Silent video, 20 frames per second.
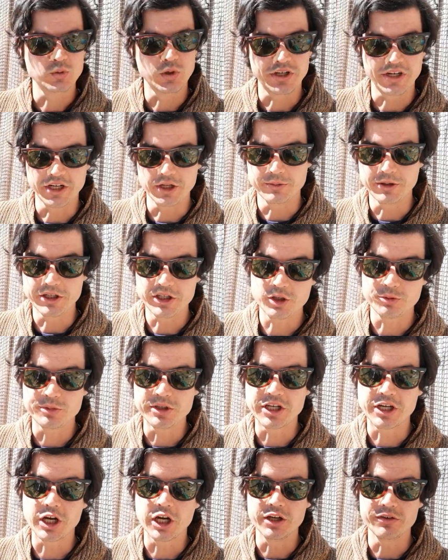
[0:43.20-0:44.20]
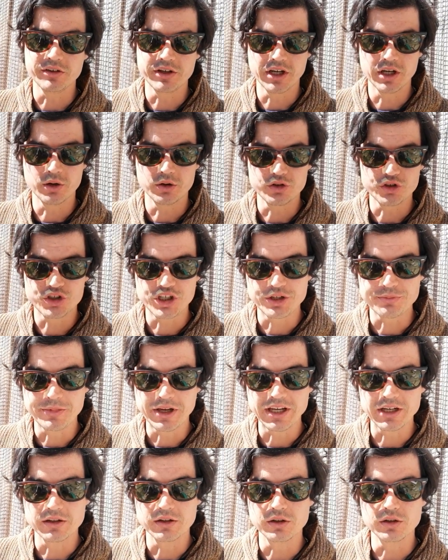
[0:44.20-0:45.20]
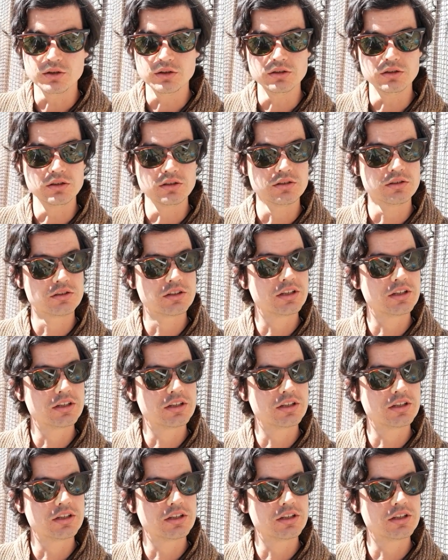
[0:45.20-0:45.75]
don't know about you, but you can't even go on Gmail or